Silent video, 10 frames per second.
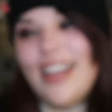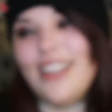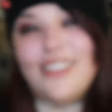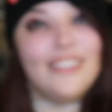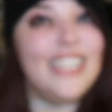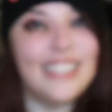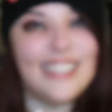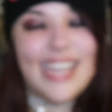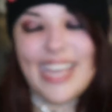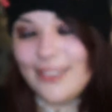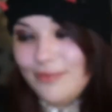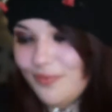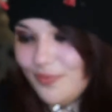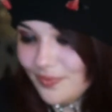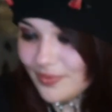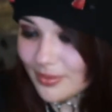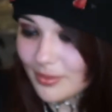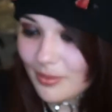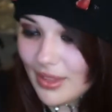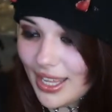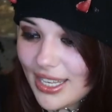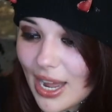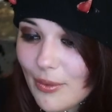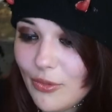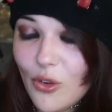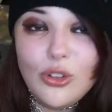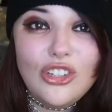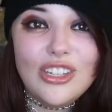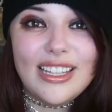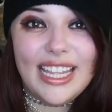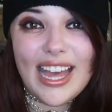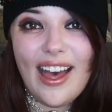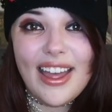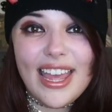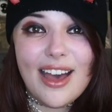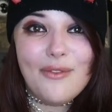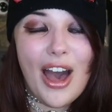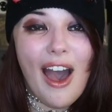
green tea. Now unfortunately I have